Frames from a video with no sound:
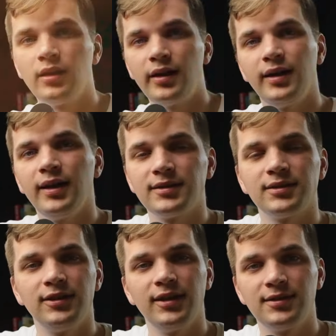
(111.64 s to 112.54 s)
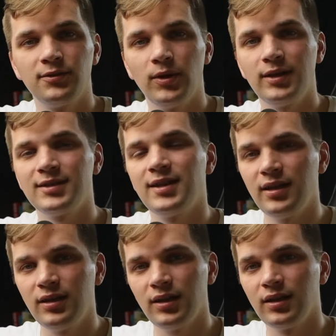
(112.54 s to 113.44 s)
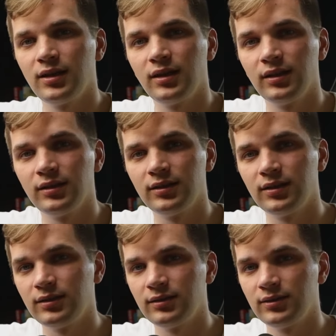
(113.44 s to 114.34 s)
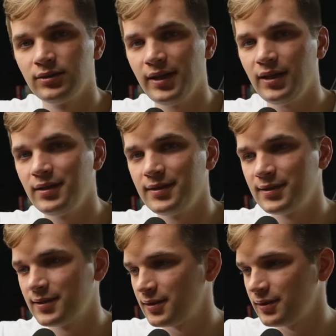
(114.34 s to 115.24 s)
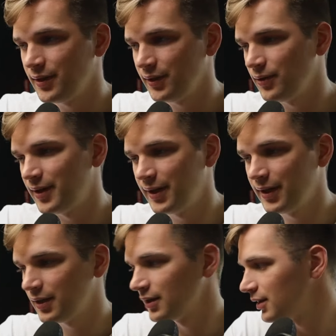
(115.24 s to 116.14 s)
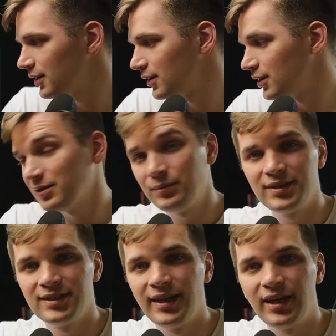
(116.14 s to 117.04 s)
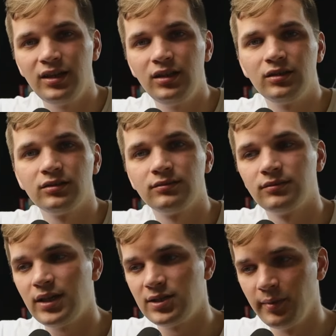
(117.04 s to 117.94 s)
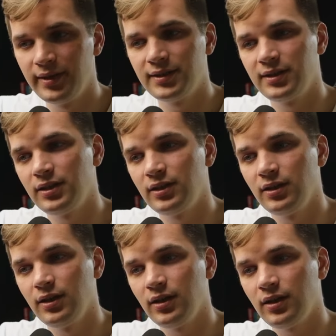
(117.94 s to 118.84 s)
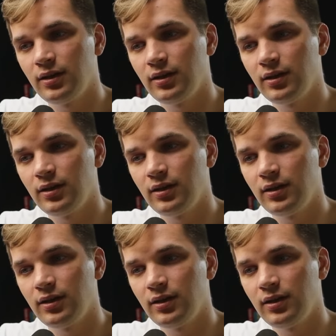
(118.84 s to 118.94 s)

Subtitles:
Hi guys, today is Wednesday and today is not a very busy day. It's busy,